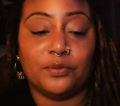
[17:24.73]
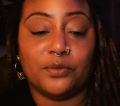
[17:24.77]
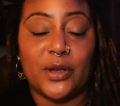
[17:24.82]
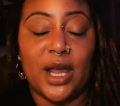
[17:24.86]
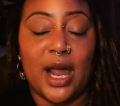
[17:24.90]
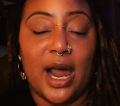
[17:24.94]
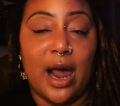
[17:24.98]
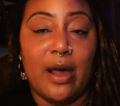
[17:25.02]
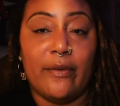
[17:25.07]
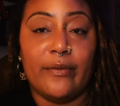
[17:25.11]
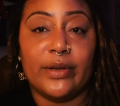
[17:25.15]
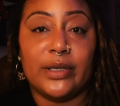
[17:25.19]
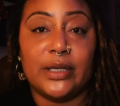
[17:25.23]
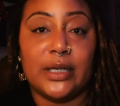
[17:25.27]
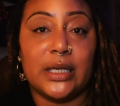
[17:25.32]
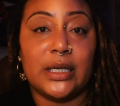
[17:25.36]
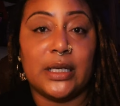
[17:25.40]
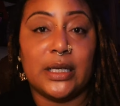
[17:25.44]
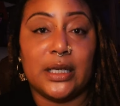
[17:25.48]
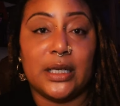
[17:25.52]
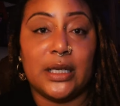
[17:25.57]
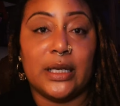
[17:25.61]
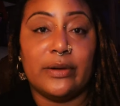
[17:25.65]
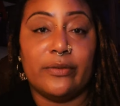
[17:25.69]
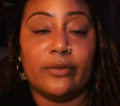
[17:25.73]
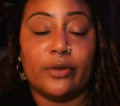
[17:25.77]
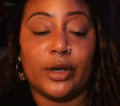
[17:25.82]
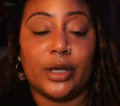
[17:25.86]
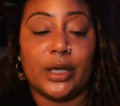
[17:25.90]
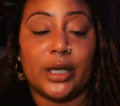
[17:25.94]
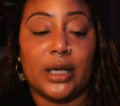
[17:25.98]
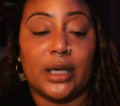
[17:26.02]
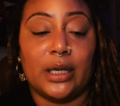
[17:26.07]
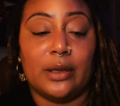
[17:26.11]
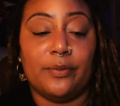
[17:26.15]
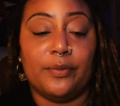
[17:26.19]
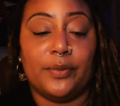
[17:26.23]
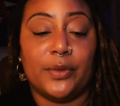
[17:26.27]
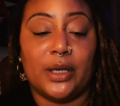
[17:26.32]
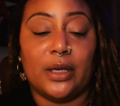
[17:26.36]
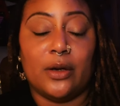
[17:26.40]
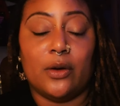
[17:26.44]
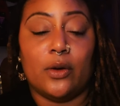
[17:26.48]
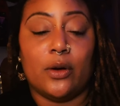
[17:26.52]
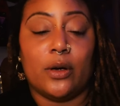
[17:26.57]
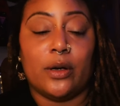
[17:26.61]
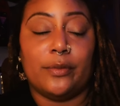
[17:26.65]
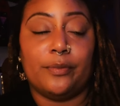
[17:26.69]
I haven't done a love reading,
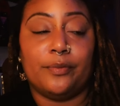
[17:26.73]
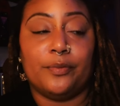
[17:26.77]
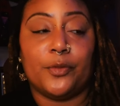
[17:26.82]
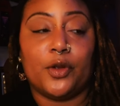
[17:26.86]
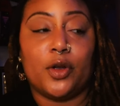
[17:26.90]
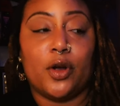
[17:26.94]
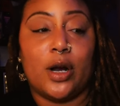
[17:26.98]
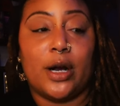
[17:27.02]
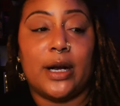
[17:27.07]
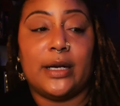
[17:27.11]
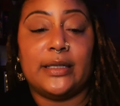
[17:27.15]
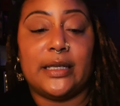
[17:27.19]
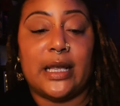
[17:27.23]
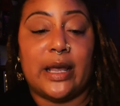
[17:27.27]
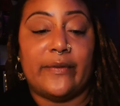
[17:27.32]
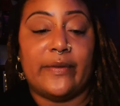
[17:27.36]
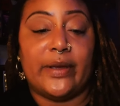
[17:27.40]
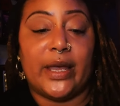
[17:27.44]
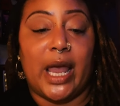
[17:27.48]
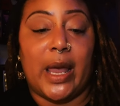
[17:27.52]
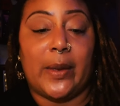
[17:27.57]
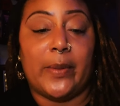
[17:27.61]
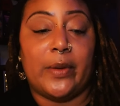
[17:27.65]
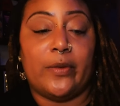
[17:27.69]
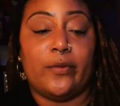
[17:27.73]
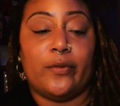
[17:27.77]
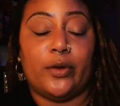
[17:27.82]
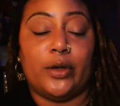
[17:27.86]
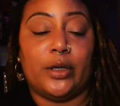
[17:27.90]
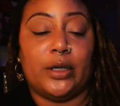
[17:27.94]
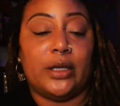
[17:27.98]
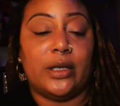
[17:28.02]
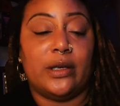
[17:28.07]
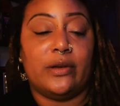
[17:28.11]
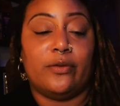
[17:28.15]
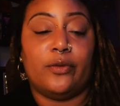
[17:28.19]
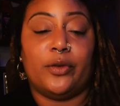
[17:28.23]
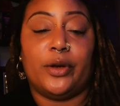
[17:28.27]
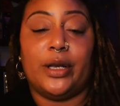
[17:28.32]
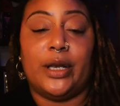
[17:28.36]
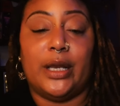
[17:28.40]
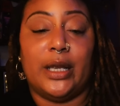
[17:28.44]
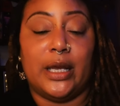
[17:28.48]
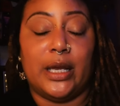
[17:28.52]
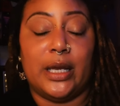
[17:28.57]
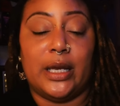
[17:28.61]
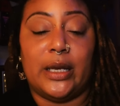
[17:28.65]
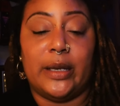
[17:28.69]
or cards haven't came up for love
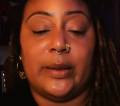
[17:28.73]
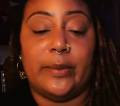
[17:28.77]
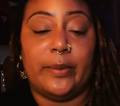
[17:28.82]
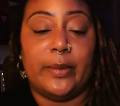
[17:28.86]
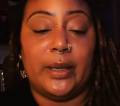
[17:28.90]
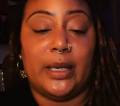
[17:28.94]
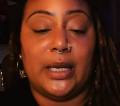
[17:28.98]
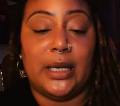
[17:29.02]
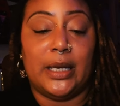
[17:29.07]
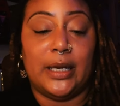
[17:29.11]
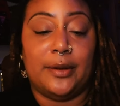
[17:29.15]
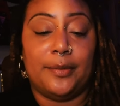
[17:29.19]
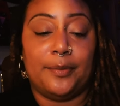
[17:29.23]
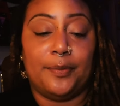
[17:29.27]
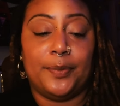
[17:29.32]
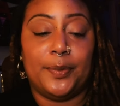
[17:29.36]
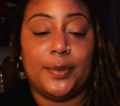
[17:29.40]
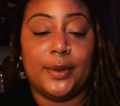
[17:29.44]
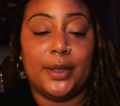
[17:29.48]
reading in a minute.